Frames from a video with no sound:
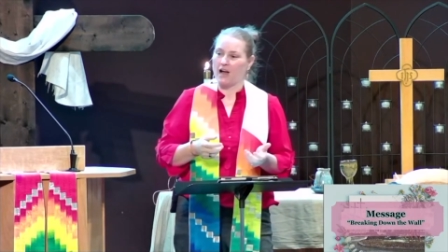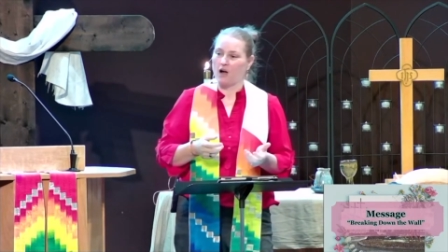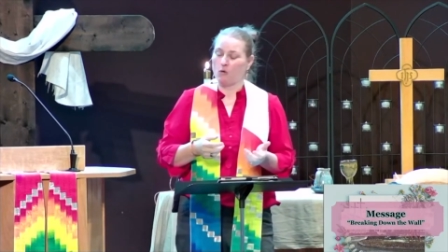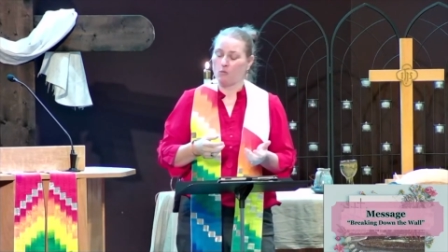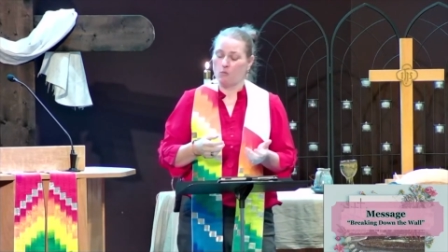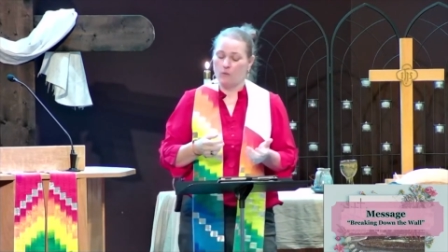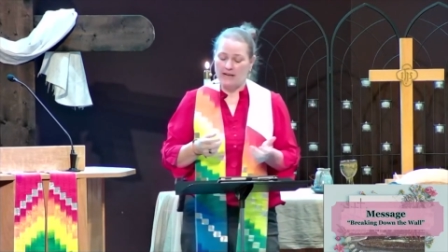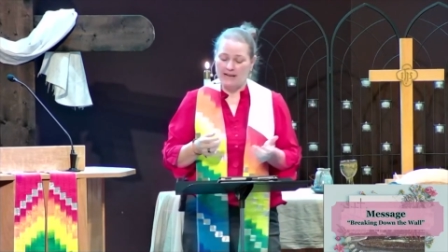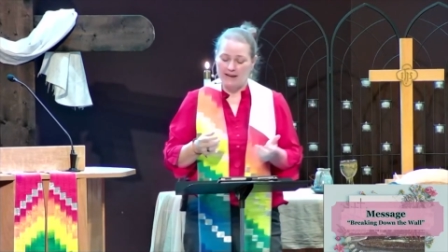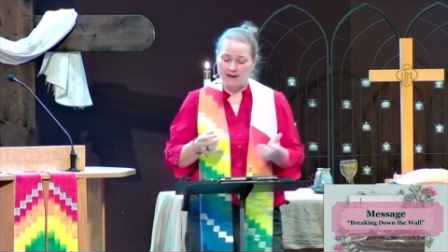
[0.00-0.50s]

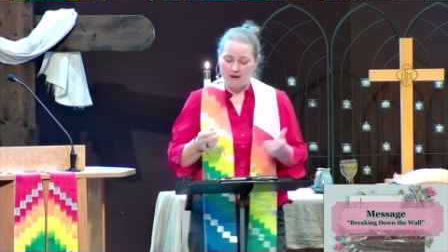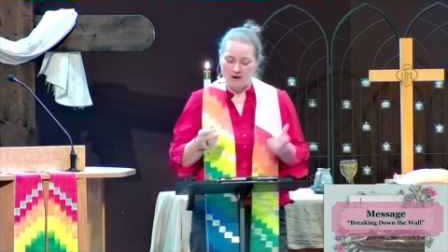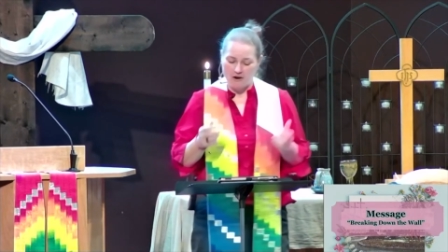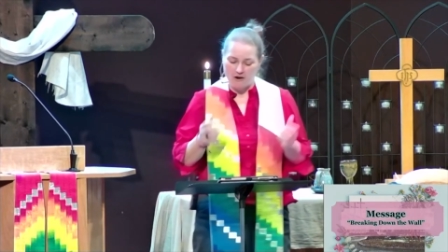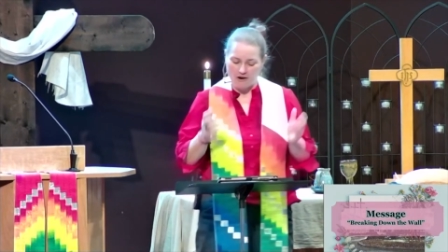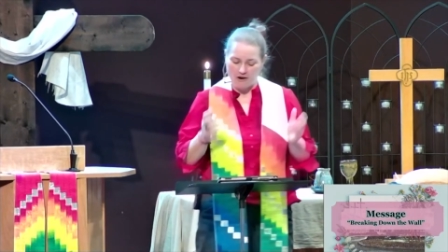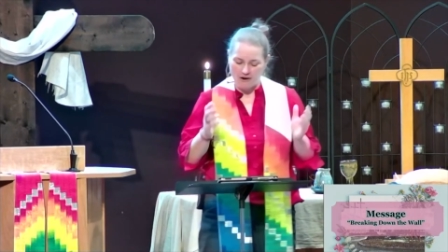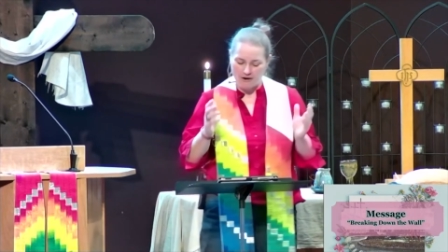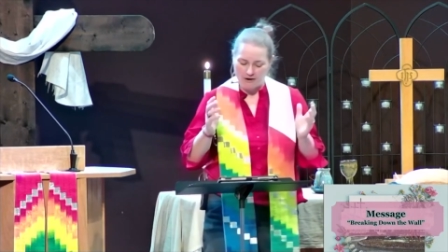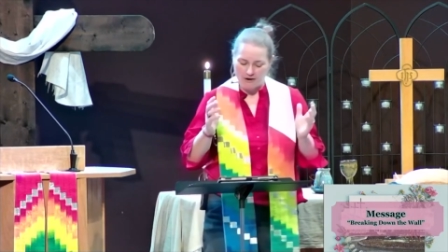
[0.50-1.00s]
we
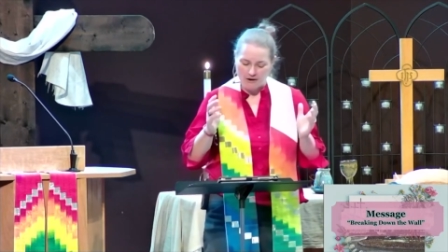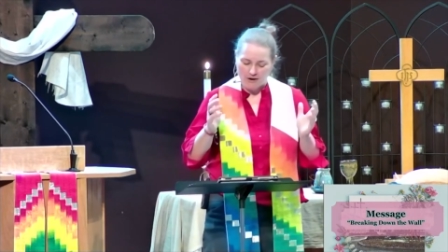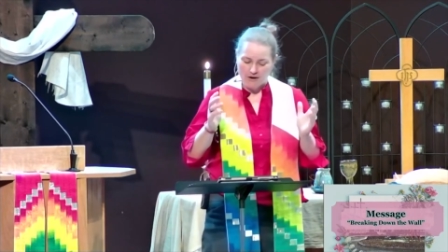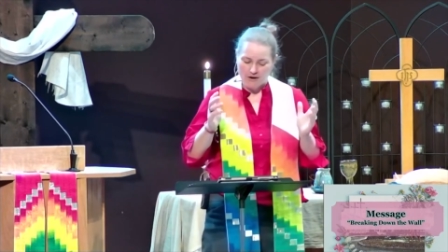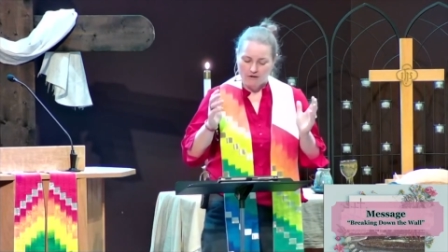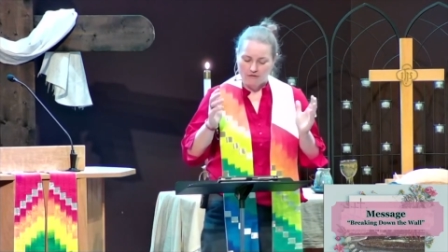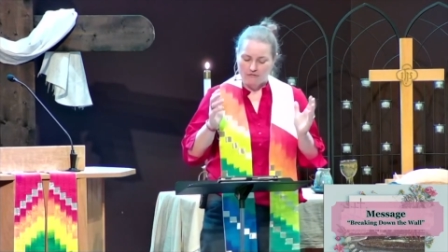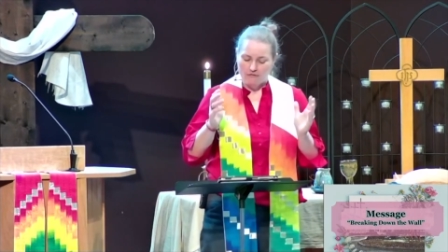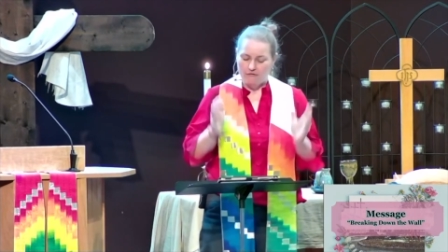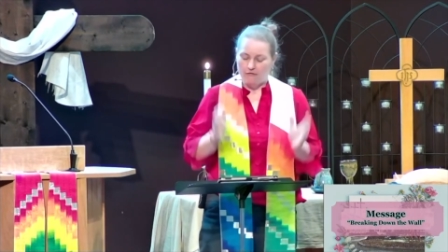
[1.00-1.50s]
are
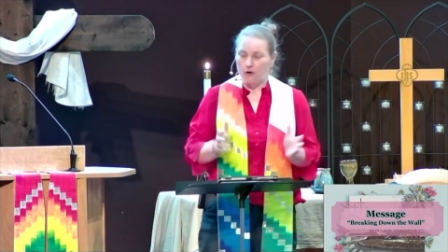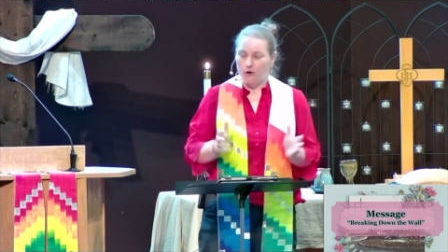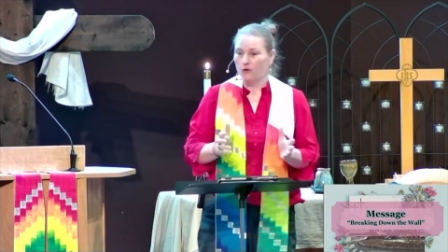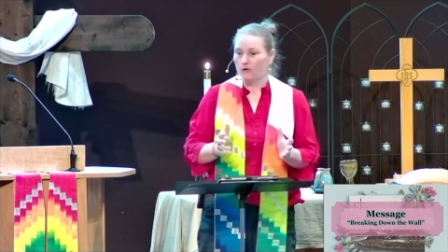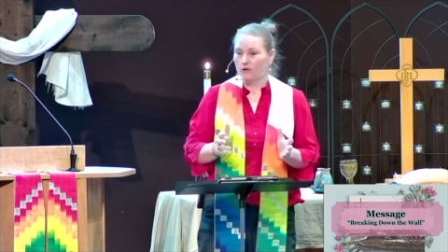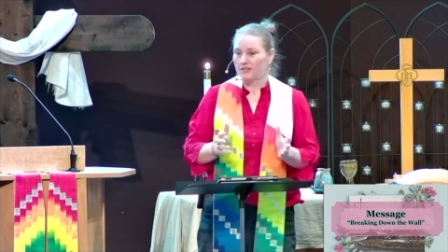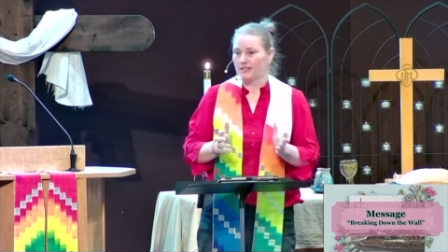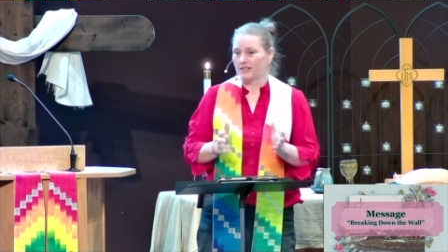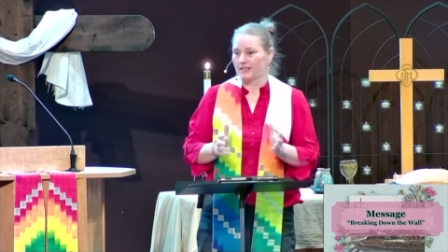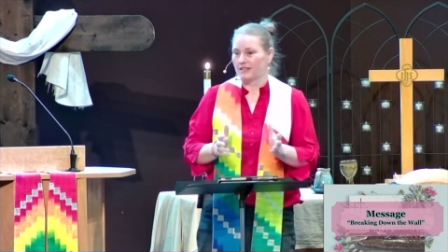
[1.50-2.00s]
full
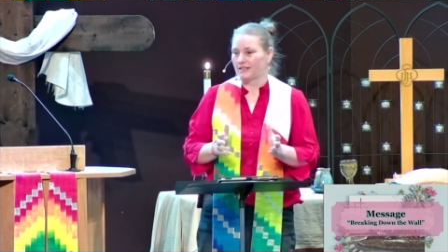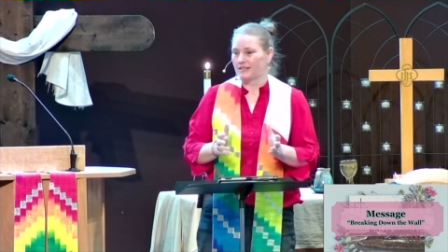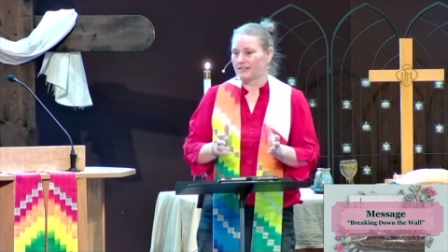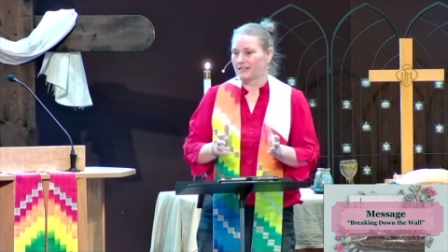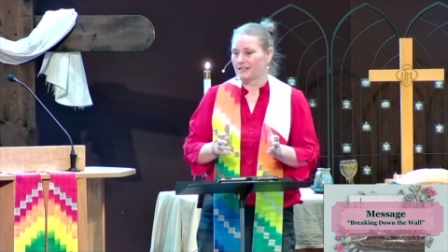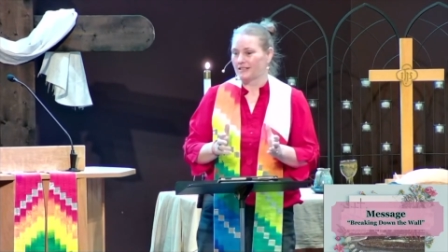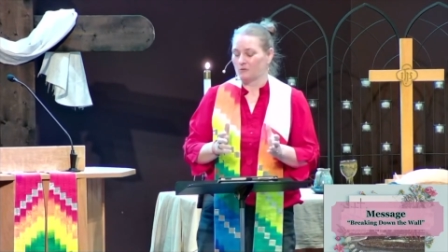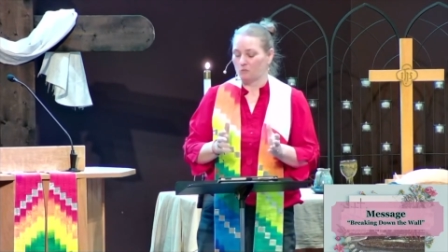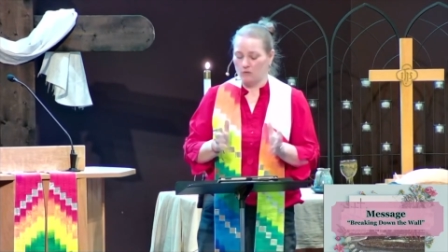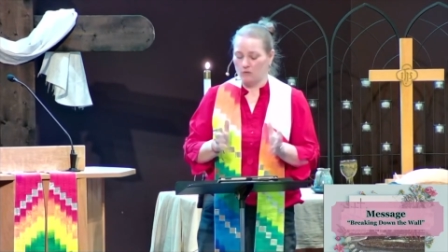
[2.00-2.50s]

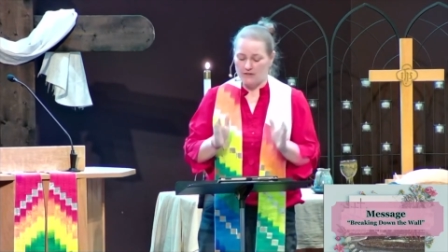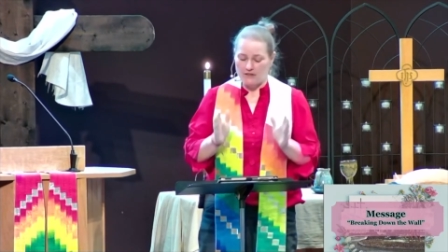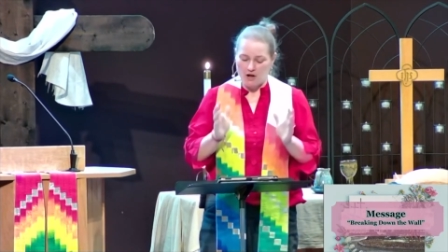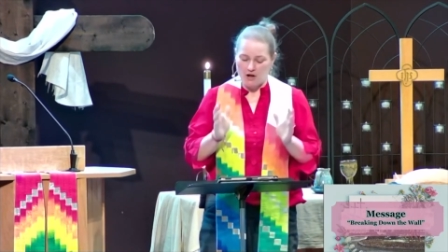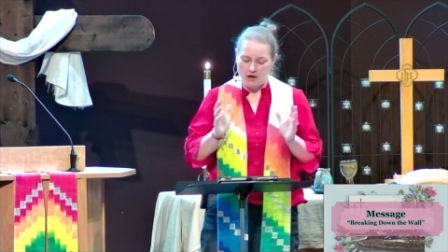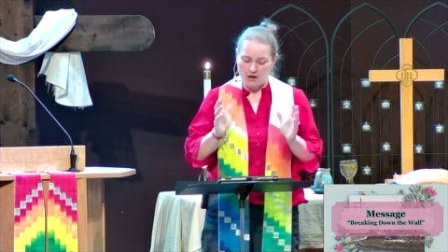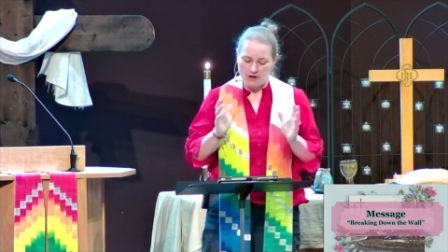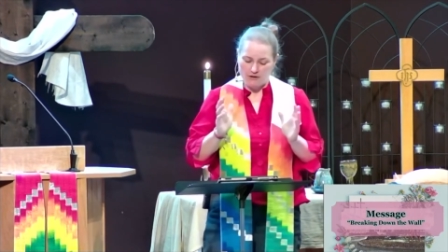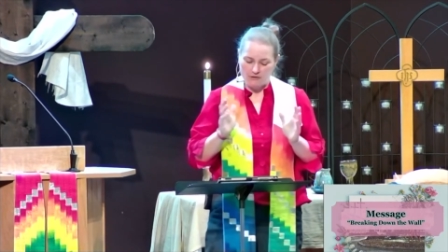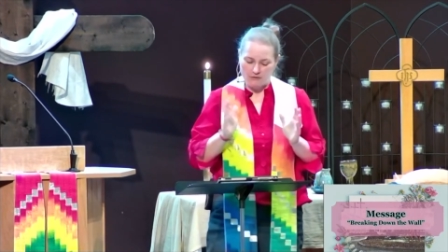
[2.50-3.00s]
citizen with
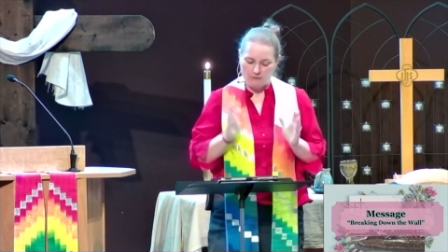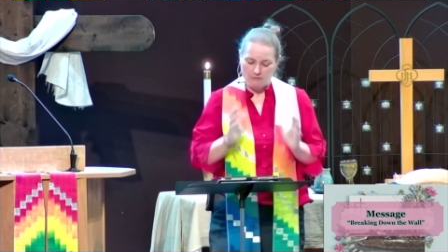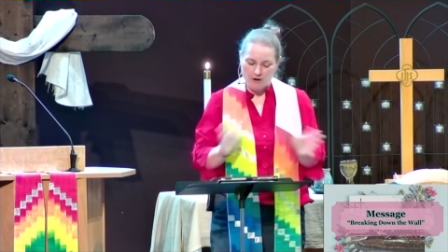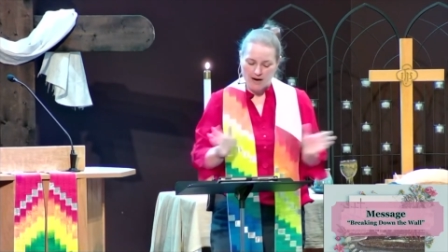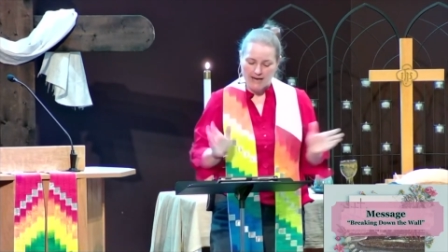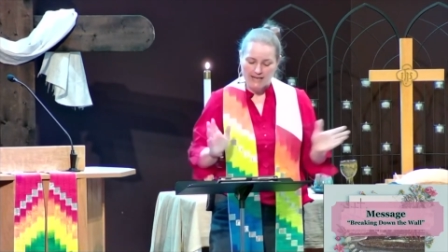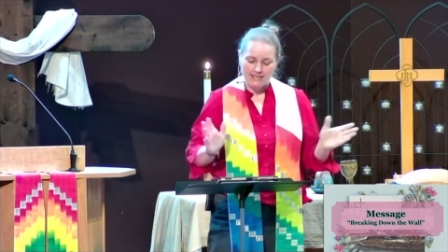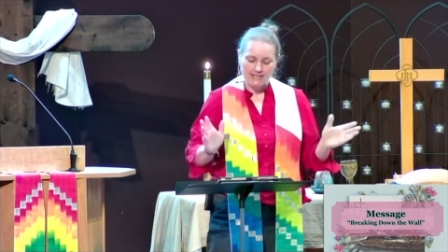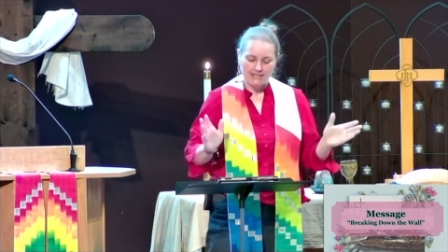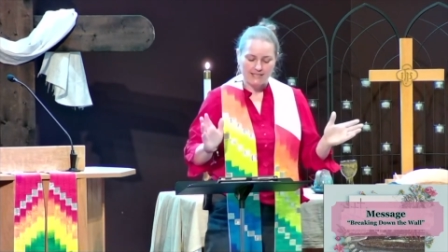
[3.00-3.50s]
all the
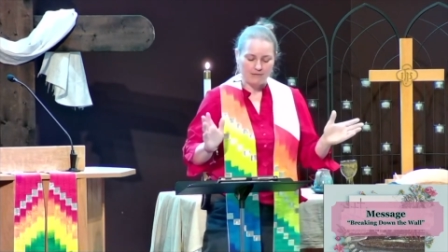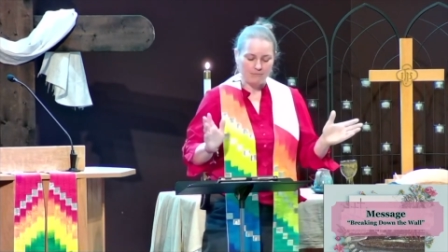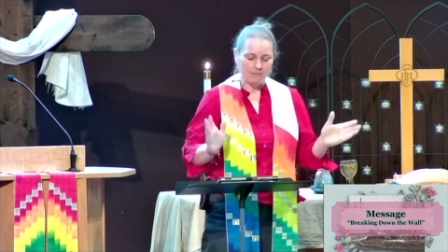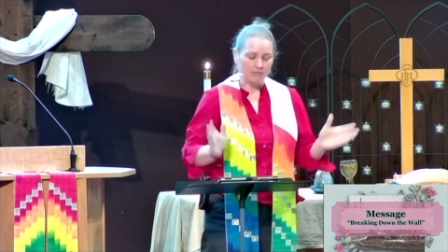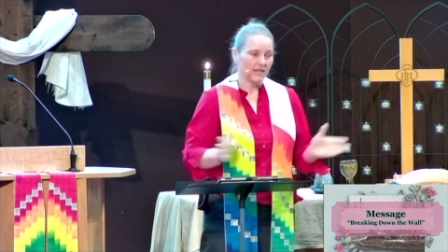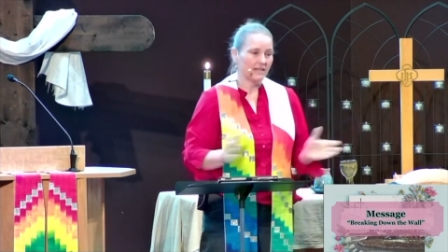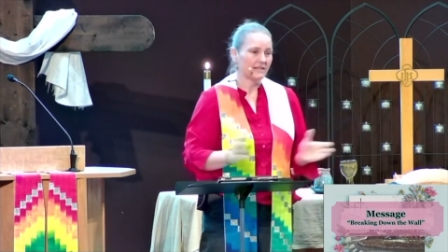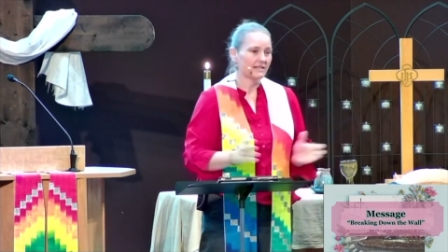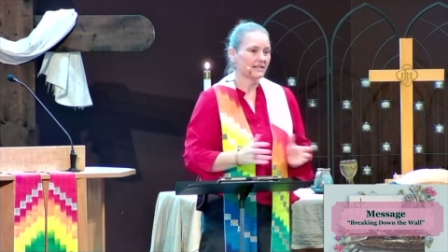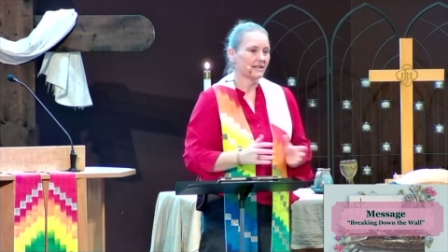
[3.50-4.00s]
rights and
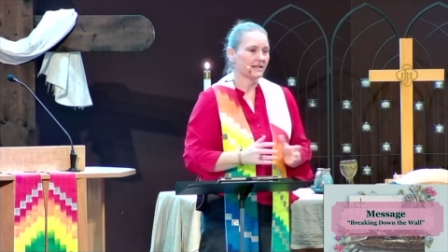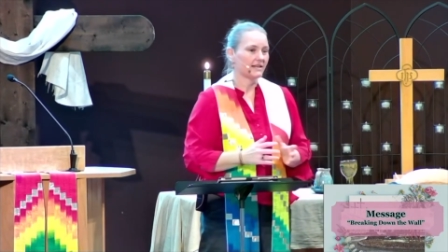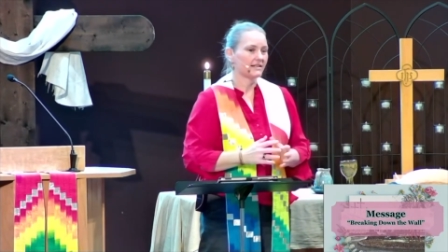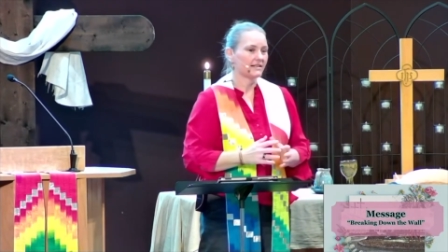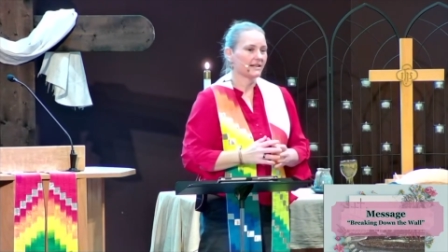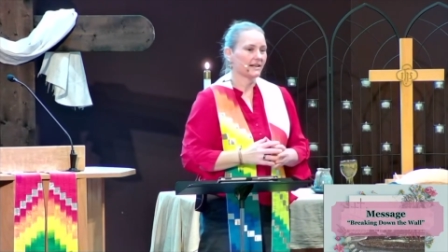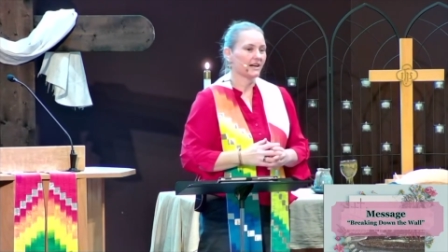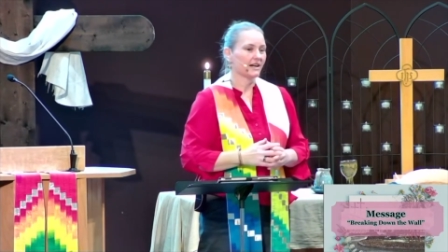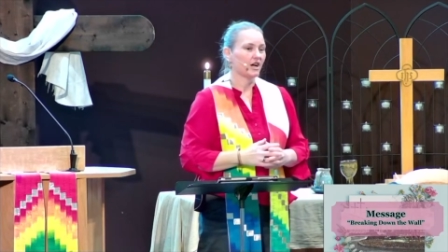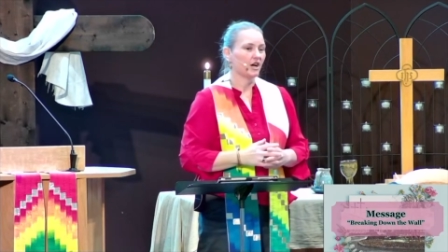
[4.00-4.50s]
blessings
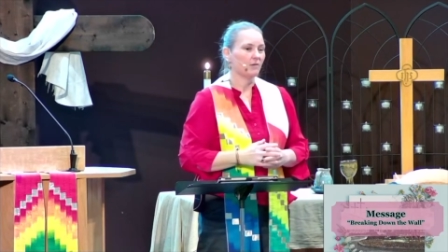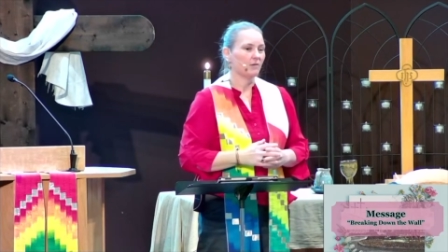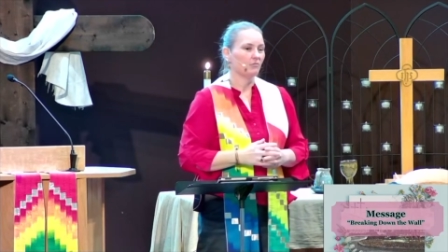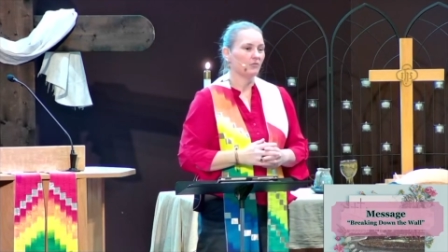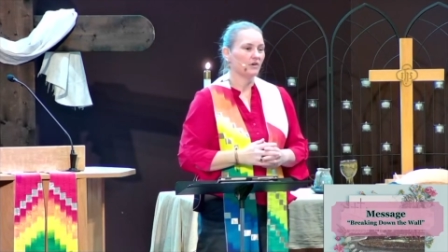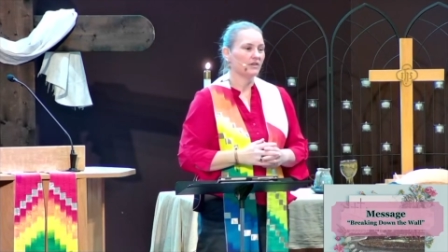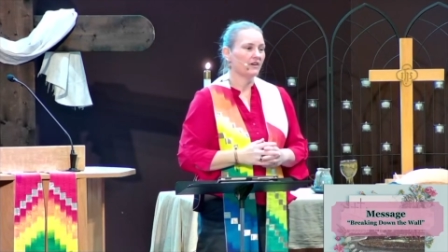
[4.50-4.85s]
that come with